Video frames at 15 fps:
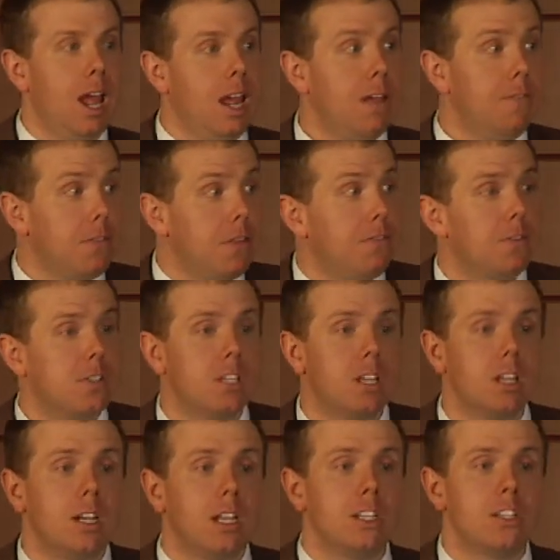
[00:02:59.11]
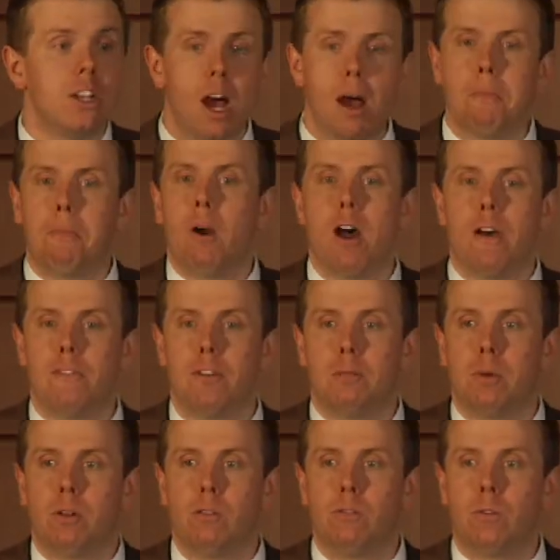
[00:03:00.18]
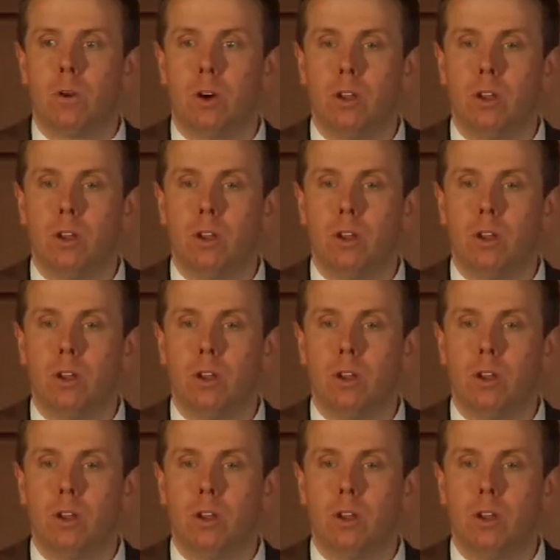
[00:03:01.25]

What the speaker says: If the facility is not profitable for